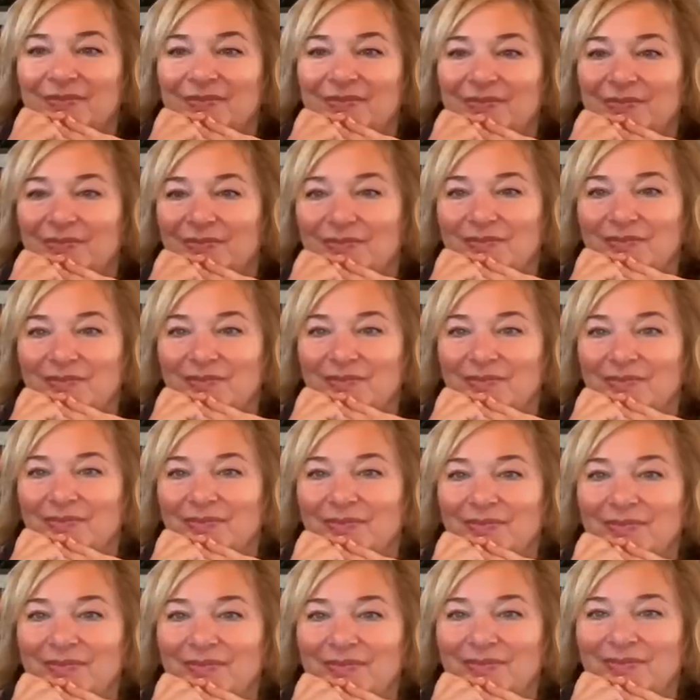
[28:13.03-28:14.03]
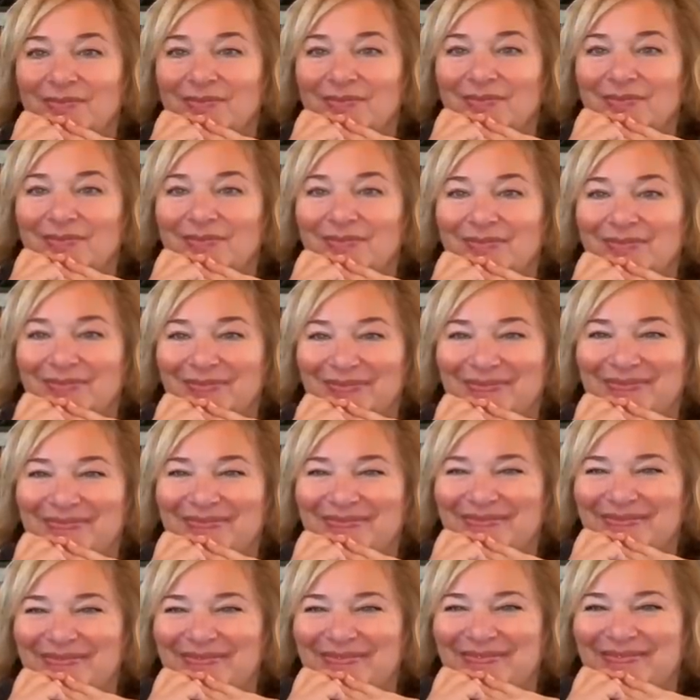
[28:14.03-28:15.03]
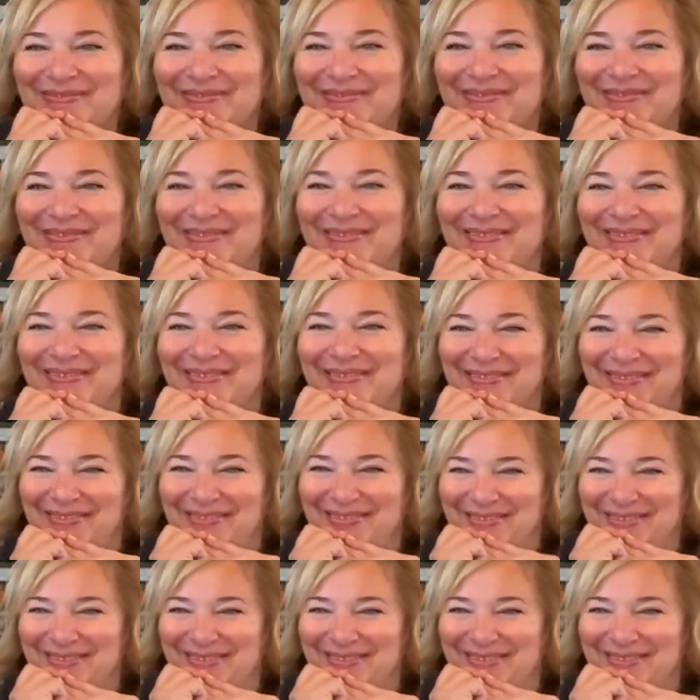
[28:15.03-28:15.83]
(not speaking)